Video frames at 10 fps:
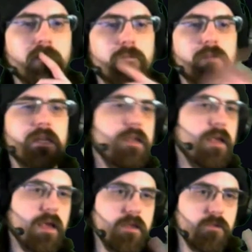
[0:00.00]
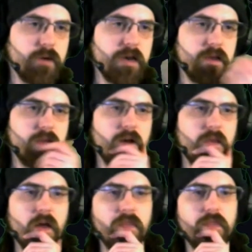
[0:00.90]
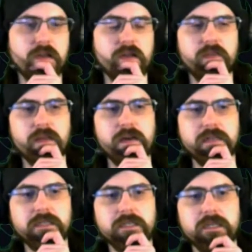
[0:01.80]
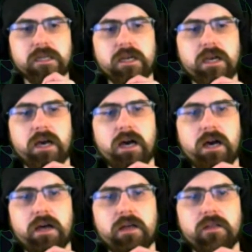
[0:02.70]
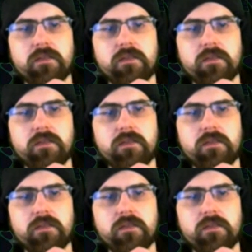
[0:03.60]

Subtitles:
but either way, I think that uh,